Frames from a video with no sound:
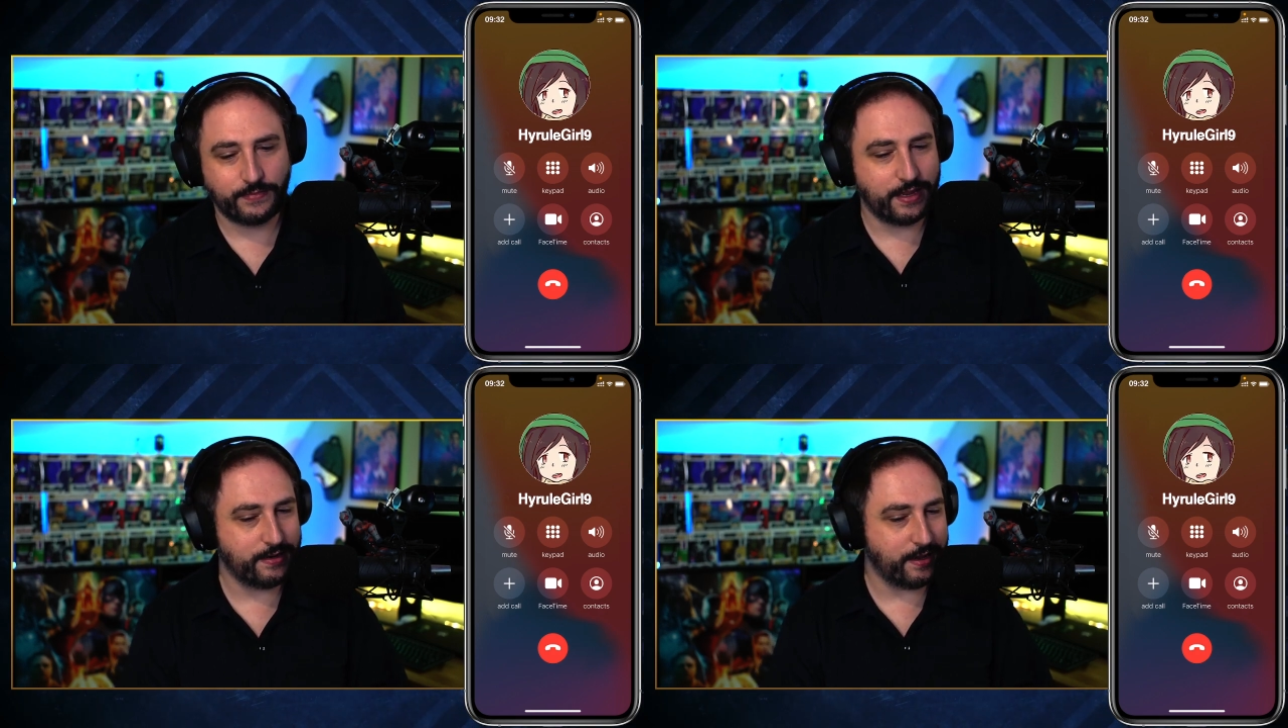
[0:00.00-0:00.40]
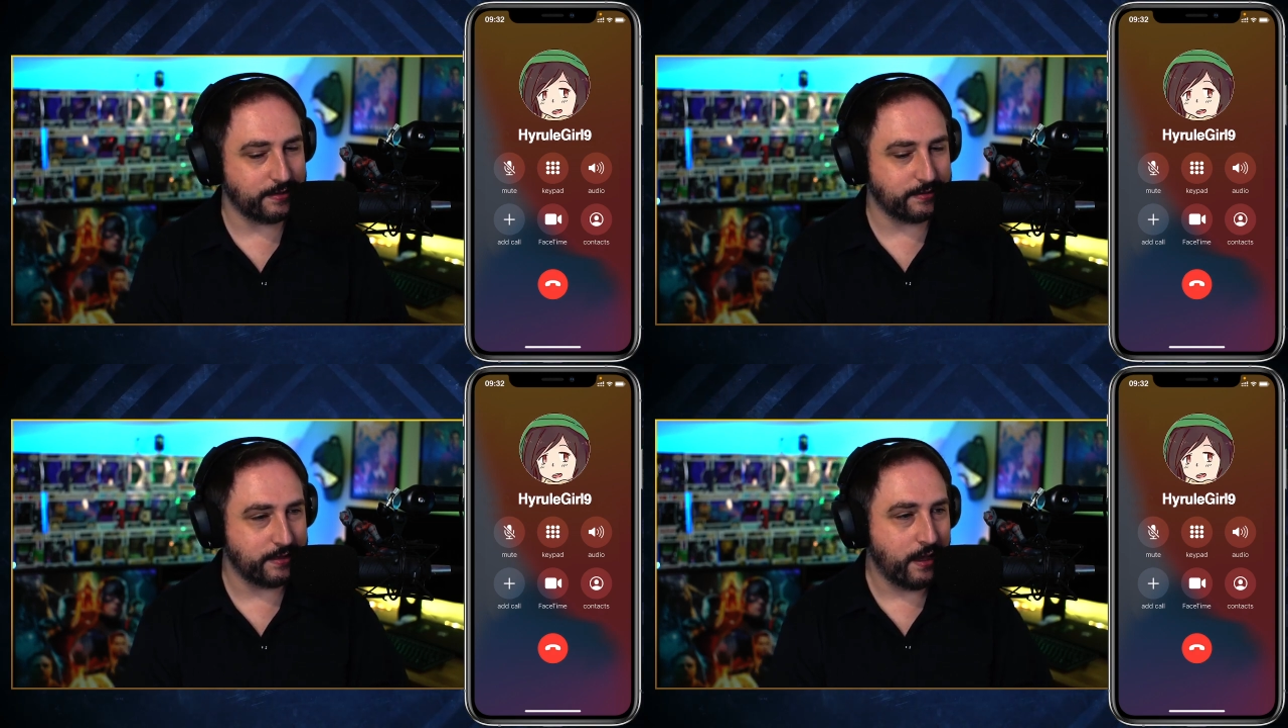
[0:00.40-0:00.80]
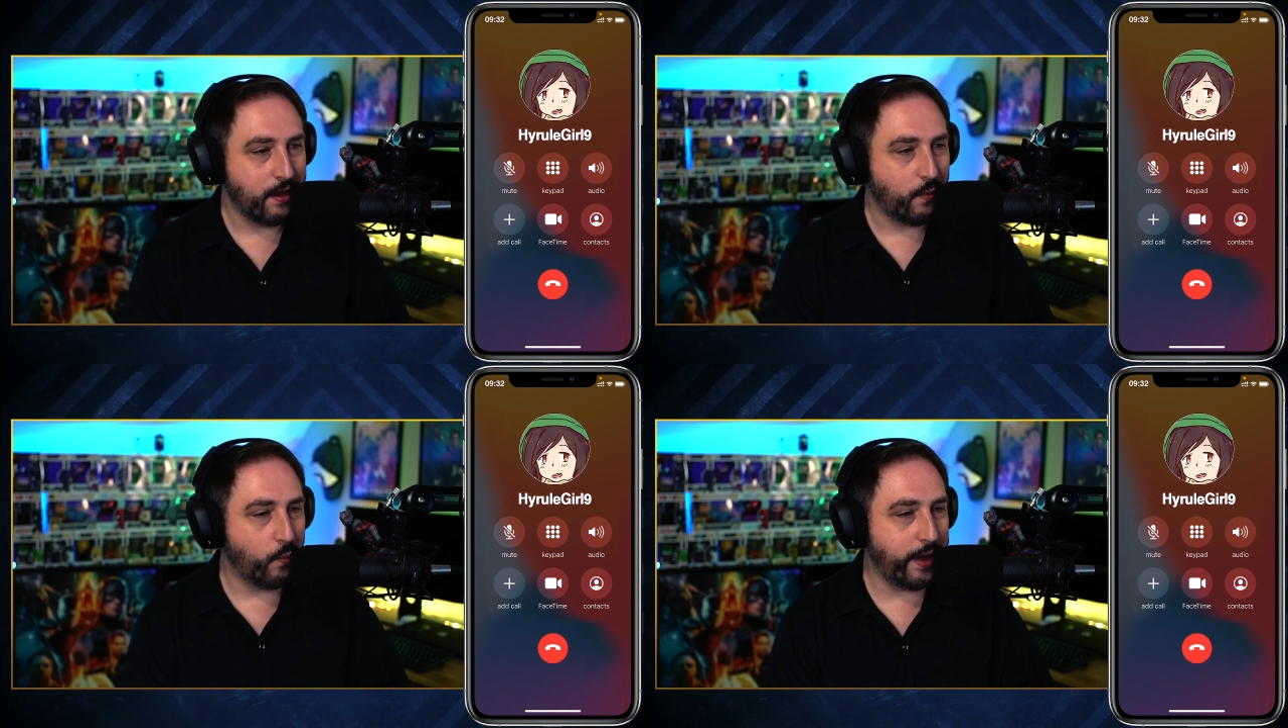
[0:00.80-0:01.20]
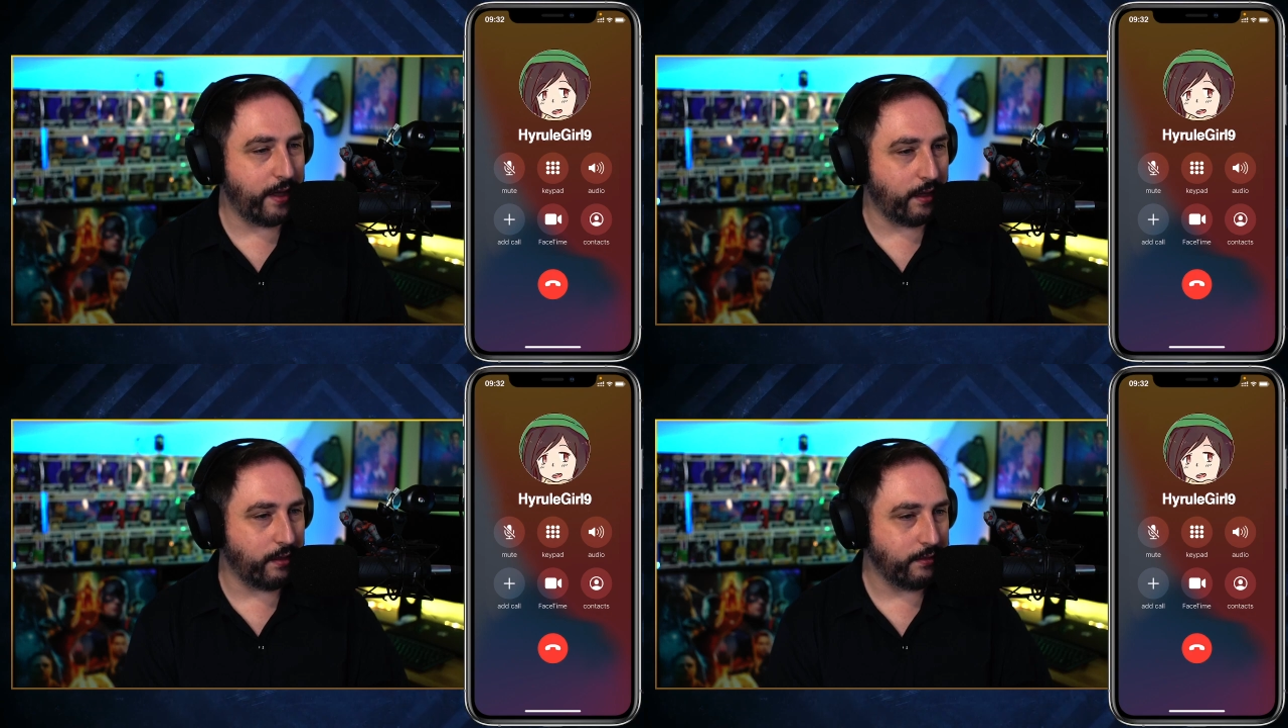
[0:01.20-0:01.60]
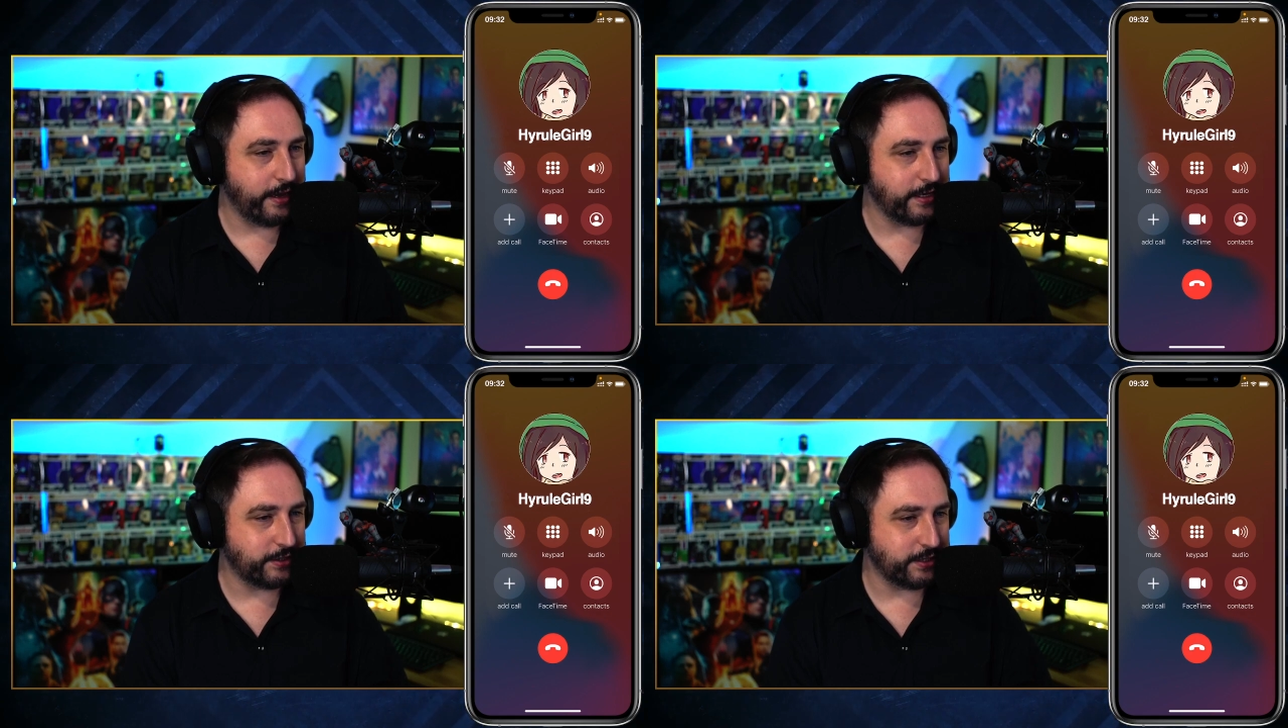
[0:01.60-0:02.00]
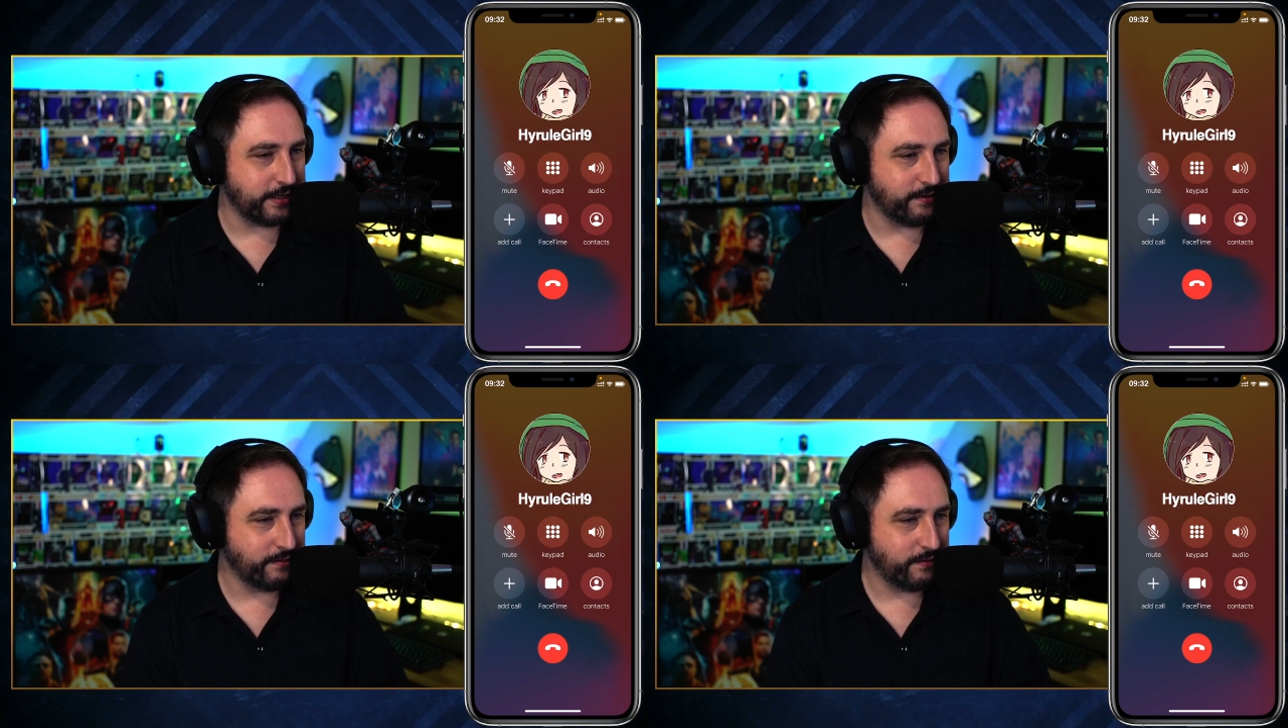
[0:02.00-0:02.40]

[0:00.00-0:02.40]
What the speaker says: It does. Well, HG,